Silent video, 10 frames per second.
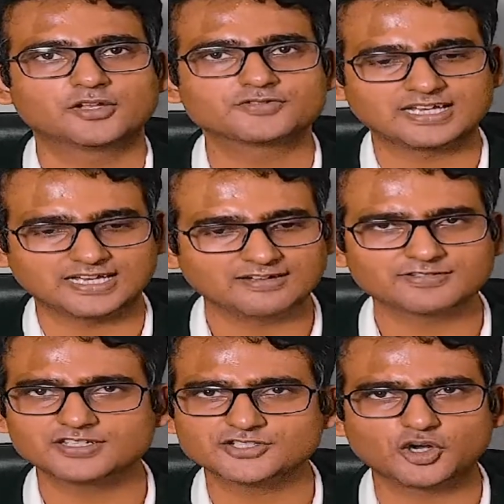Now
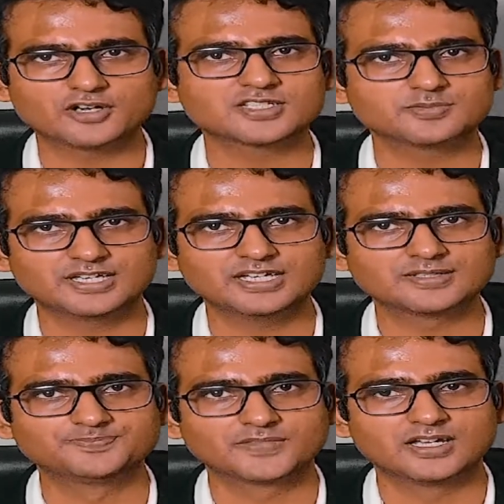psychiatry is a short
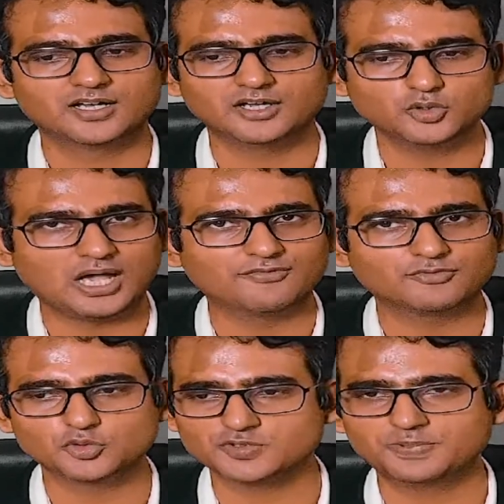subject. Uh, you
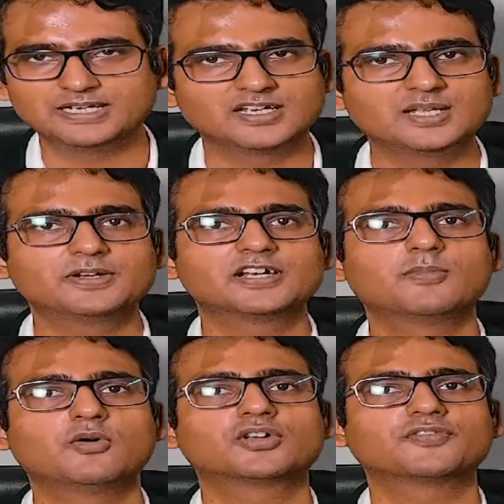have to spend a limited
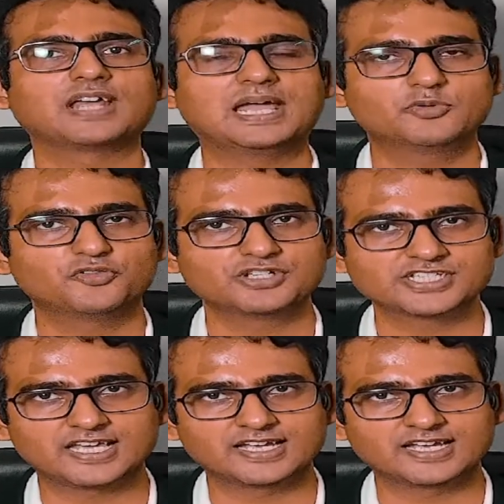amount of time to finish